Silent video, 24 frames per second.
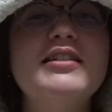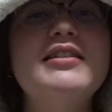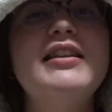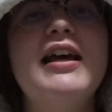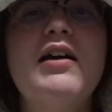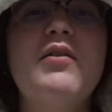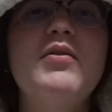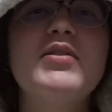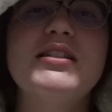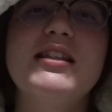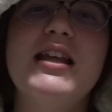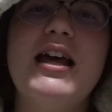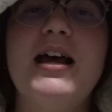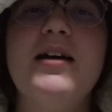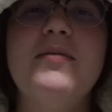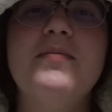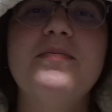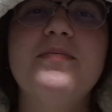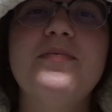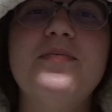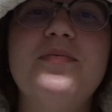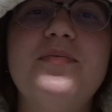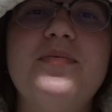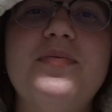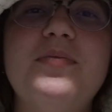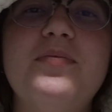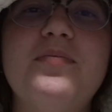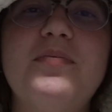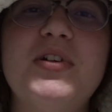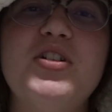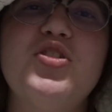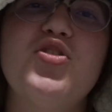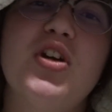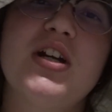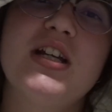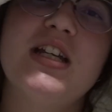that was them,
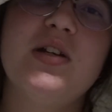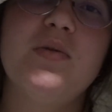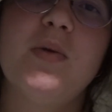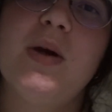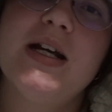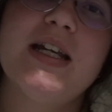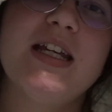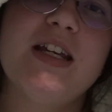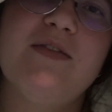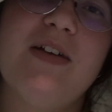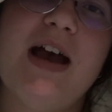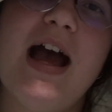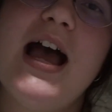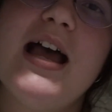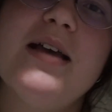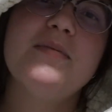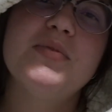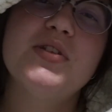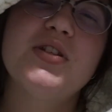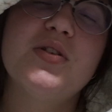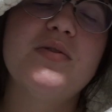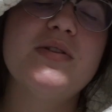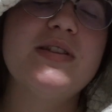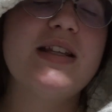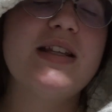but drunky wonky vibes. It was